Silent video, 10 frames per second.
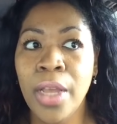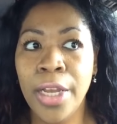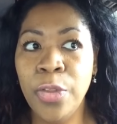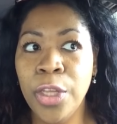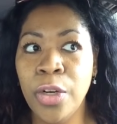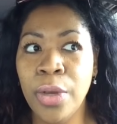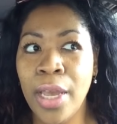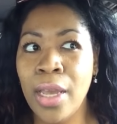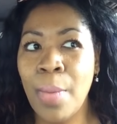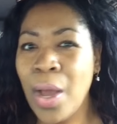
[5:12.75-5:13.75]
and you're thinking,
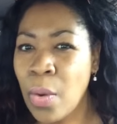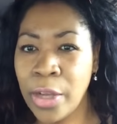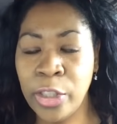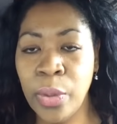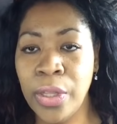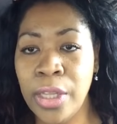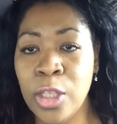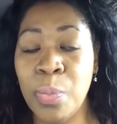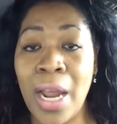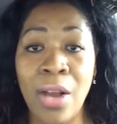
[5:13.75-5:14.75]
okay, I'm not quite sure what that
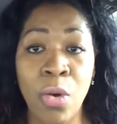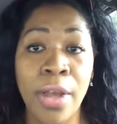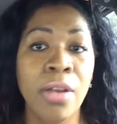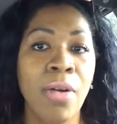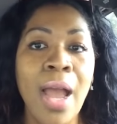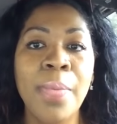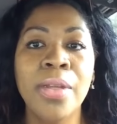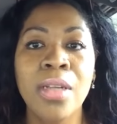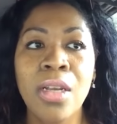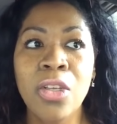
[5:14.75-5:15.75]
is, but I'll go ahead and grab it.